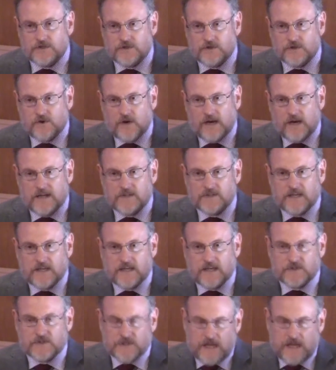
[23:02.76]
Jesus Christ
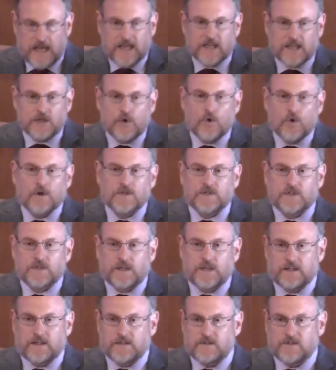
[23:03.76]
has taken your
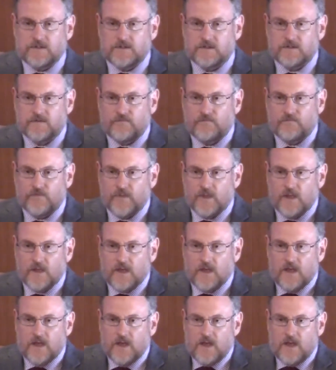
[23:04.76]
sins
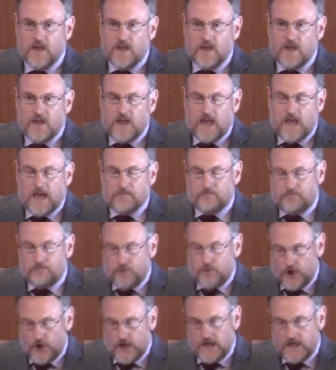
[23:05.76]

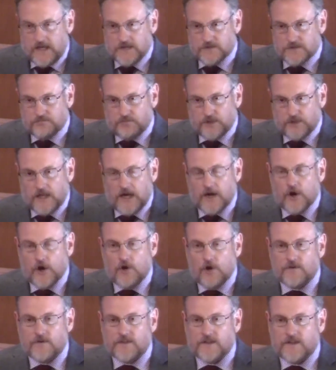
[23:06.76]
and put his blood
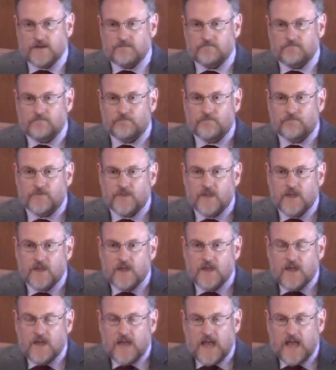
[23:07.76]
over them,
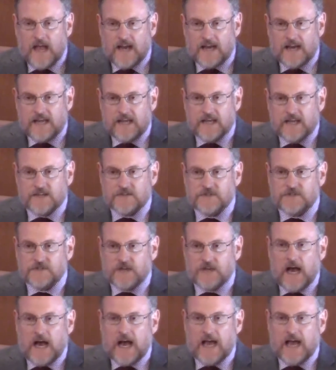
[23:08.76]
and he has
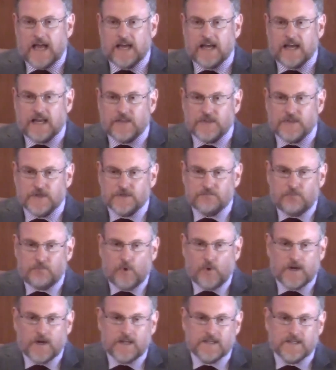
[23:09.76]
died. At this
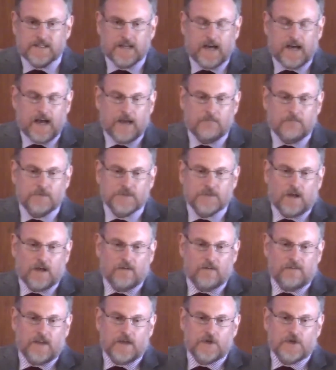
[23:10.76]
point in time,
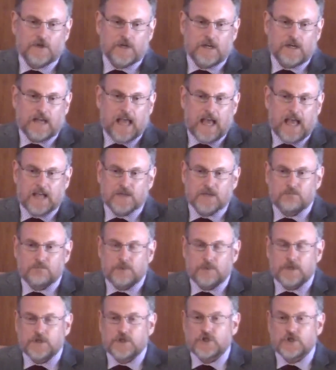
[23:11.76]
salvation has
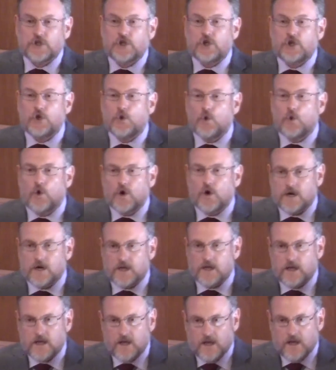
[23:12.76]
been
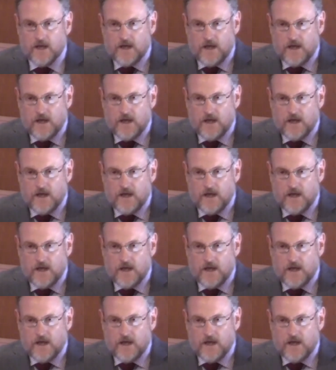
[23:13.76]
secured